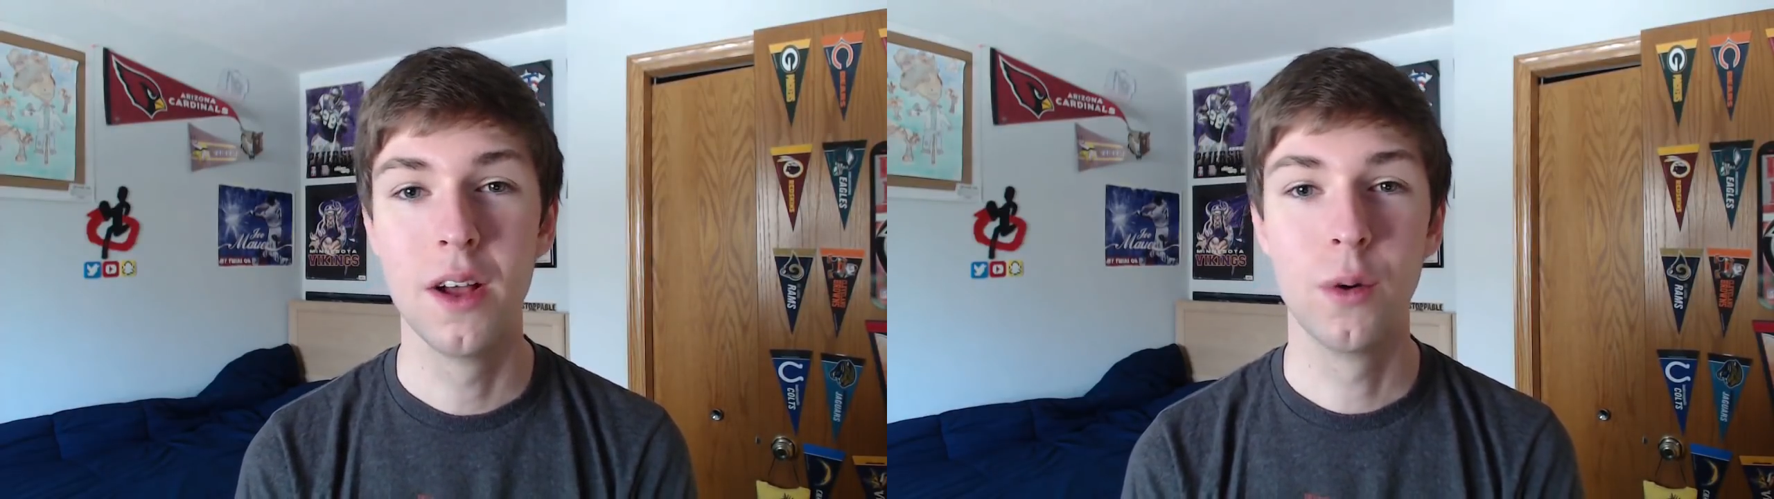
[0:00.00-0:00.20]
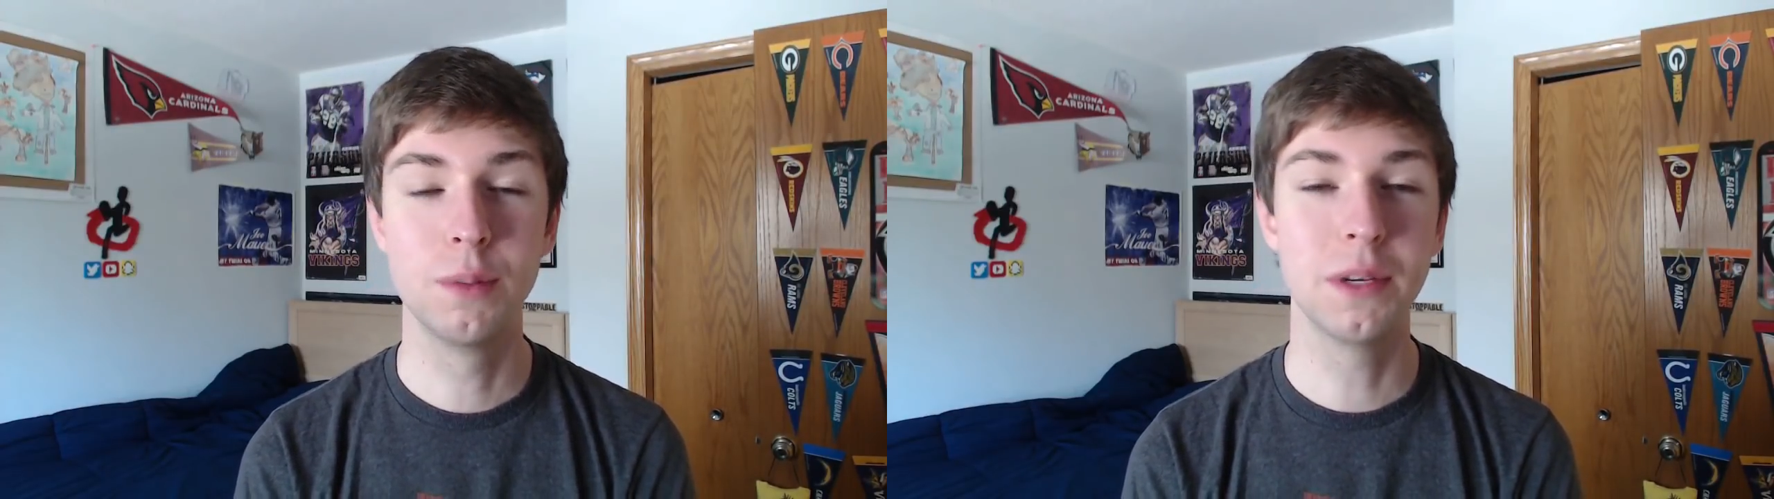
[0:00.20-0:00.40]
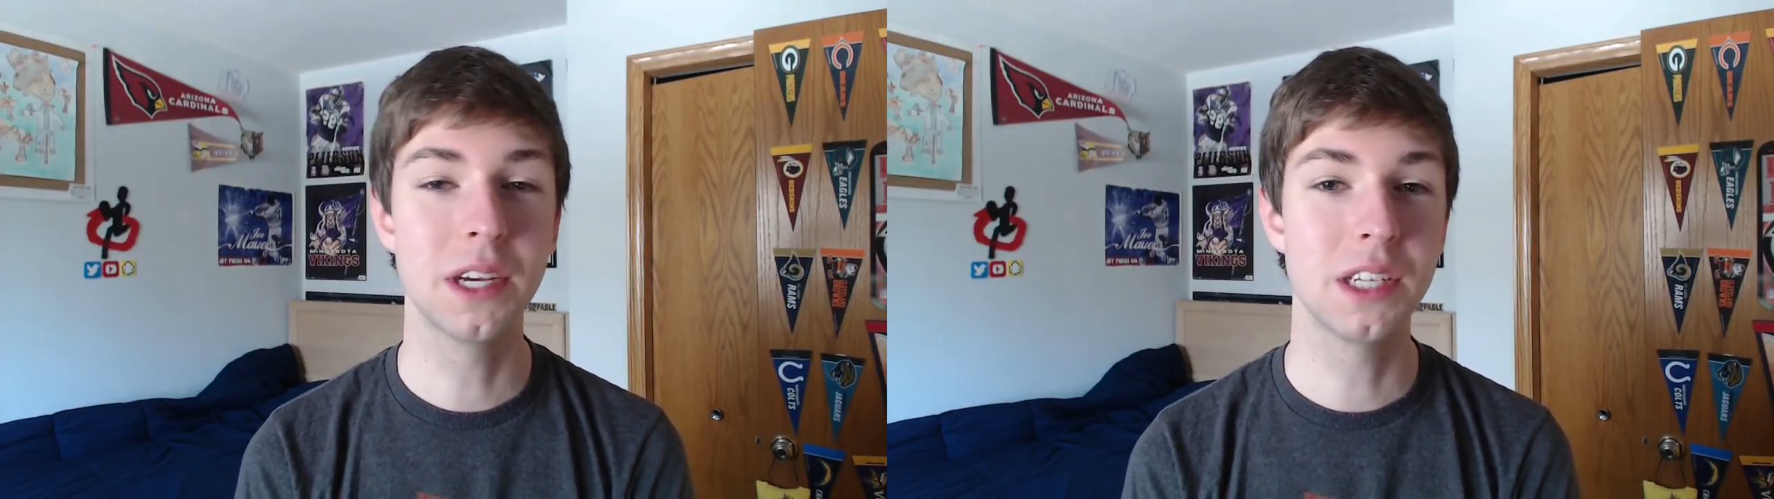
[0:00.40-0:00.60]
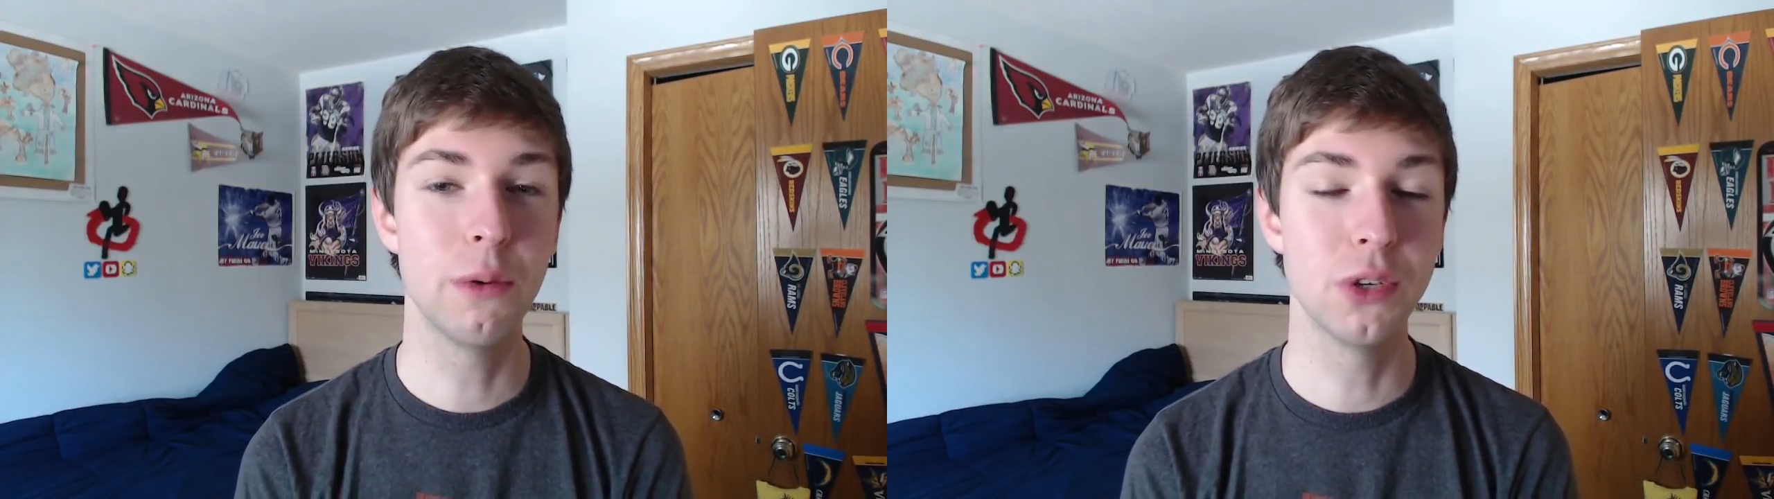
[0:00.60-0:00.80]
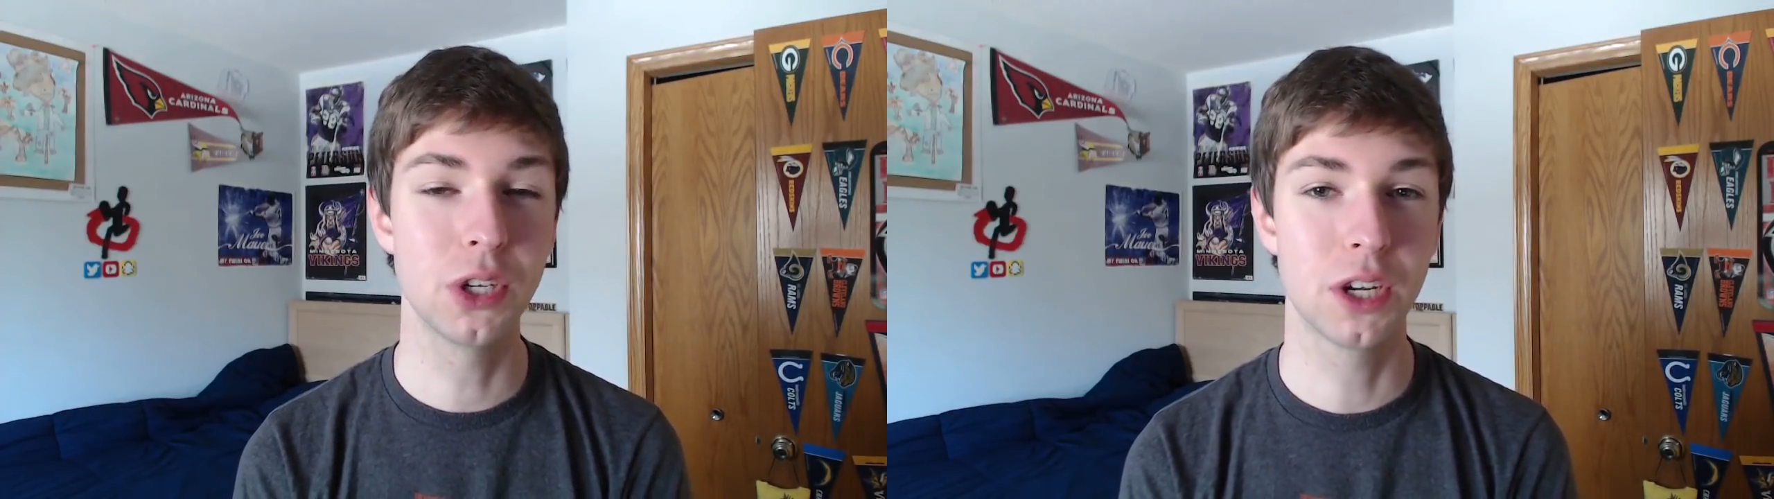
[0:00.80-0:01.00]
was because he was a